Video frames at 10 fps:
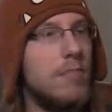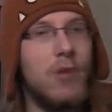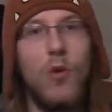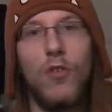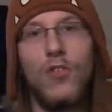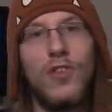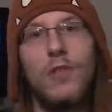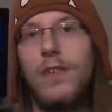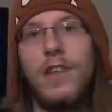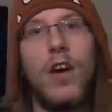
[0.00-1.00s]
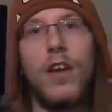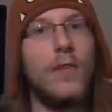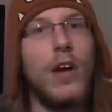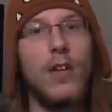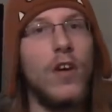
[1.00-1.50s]
But we're just going to be talking
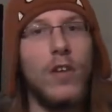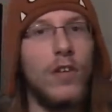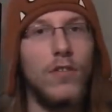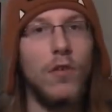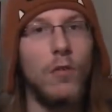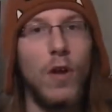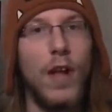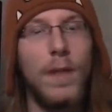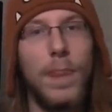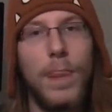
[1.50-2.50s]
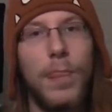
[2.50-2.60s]
about gun control, right?